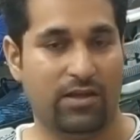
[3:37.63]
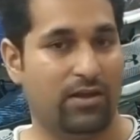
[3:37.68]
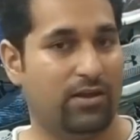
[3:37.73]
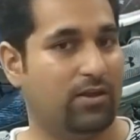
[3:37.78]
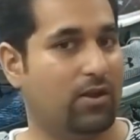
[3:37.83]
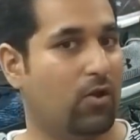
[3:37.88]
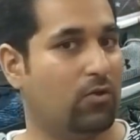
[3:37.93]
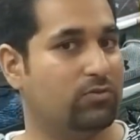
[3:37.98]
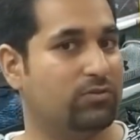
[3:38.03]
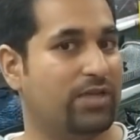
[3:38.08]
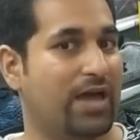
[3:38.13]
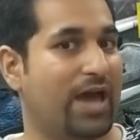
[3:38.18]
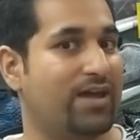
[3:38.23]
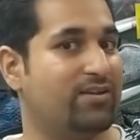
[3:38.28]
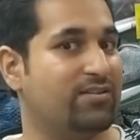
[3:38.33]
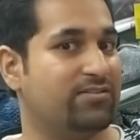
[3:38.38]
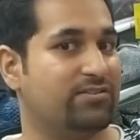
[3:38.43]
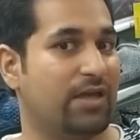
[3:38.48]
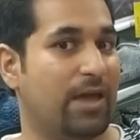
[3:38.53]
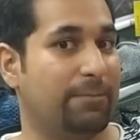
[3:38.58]
Now, that
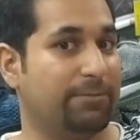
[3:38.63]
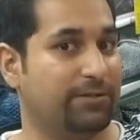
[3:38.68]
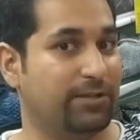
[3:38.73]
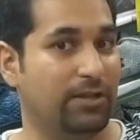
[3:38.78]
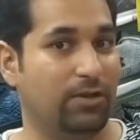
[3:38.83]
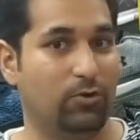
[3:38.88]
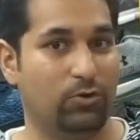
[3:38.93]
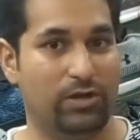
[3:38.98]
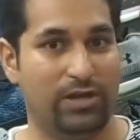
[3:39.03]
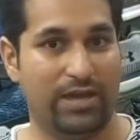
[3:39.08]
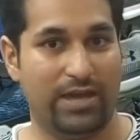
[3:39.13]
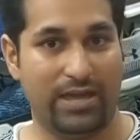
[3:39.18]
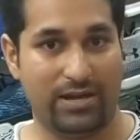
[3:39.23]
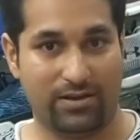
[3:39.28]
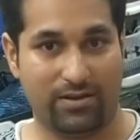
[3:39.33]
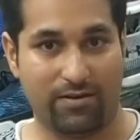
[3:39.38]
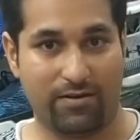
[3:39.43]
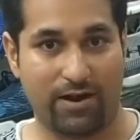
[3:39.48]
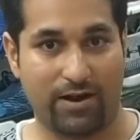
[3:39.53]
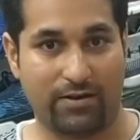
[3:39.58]
is absolutely
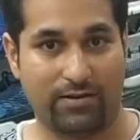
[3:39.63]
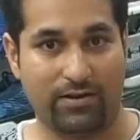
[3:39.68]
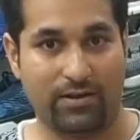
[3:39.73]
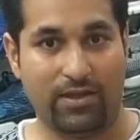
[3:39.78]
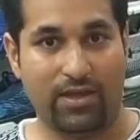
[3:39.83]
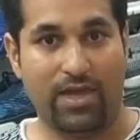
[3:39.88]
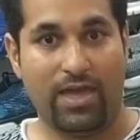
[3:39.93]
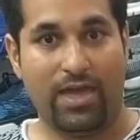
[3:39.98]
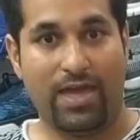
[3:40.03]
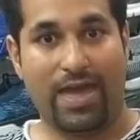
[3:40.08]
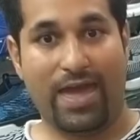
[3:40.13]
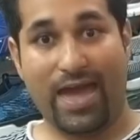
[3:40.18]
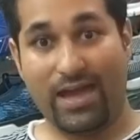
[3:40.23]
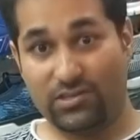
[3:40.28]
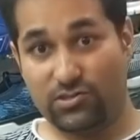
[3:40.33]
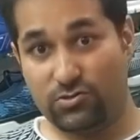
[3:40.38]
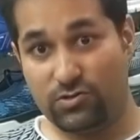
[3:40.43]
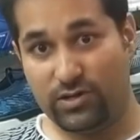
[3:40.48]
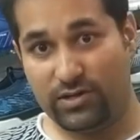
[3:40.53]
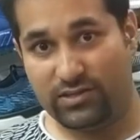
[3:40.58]
incorrect.
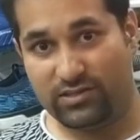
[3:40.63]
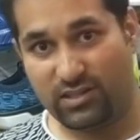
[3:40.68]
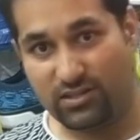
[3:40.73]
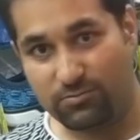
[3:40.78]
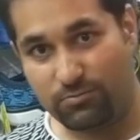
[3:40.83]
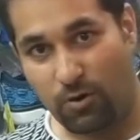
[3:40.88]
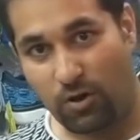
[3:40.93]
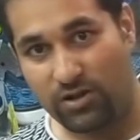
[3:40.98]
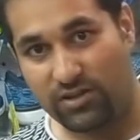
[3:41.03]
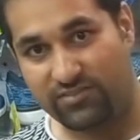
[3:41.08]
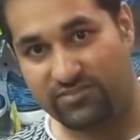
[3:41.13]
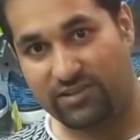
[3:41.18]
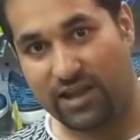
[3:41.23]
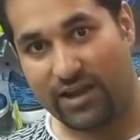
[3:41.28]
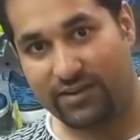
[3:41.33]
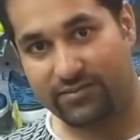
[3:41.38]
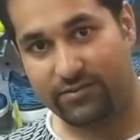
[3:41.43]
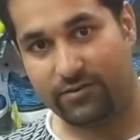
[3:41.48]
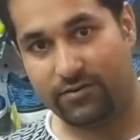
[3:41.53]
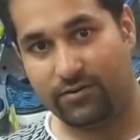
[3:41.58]
Actually, this ball is
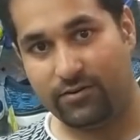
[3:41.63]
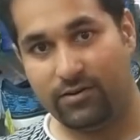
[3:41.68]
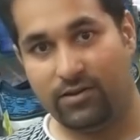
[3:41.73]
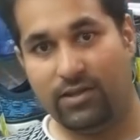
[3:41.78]
lighter.